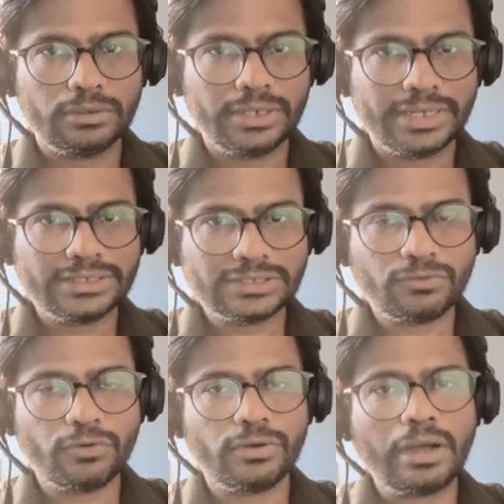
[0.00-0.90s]
desk
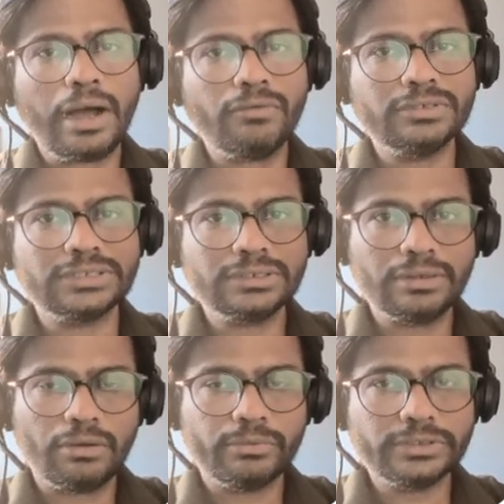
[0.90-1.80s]
for hours and
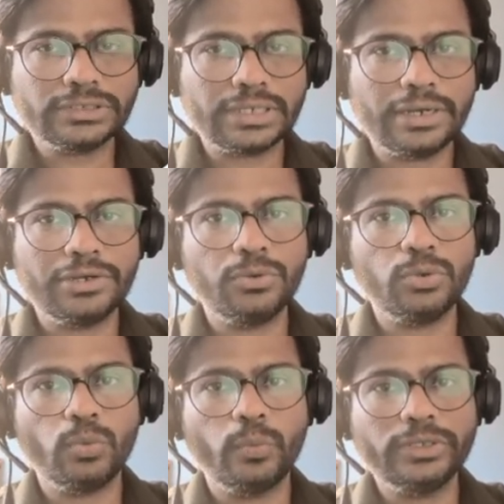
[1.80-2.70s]
hours, and due
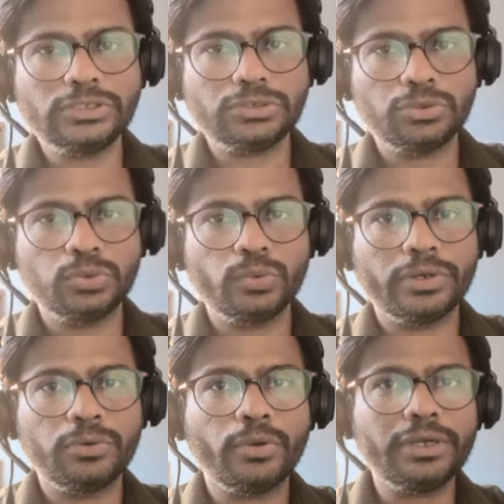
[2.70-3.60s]
to which you
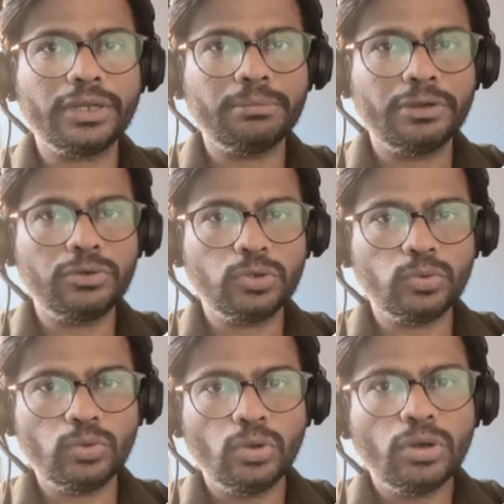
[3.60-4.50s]
are not able
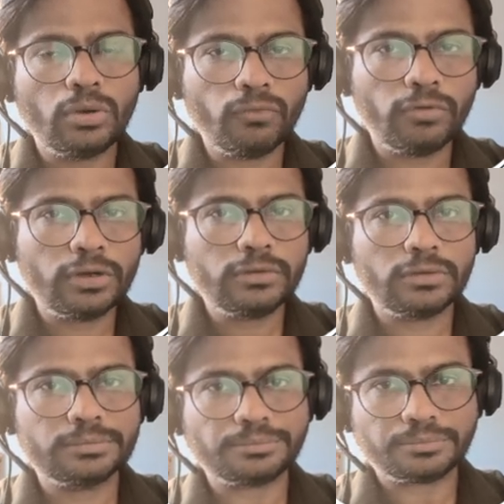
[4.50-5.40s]
to work,
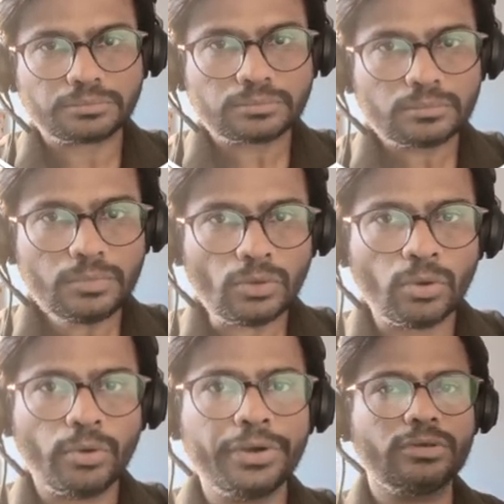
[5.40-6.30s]

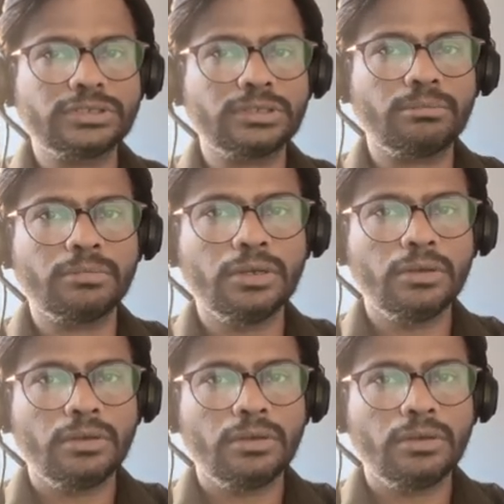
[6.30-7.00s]
or some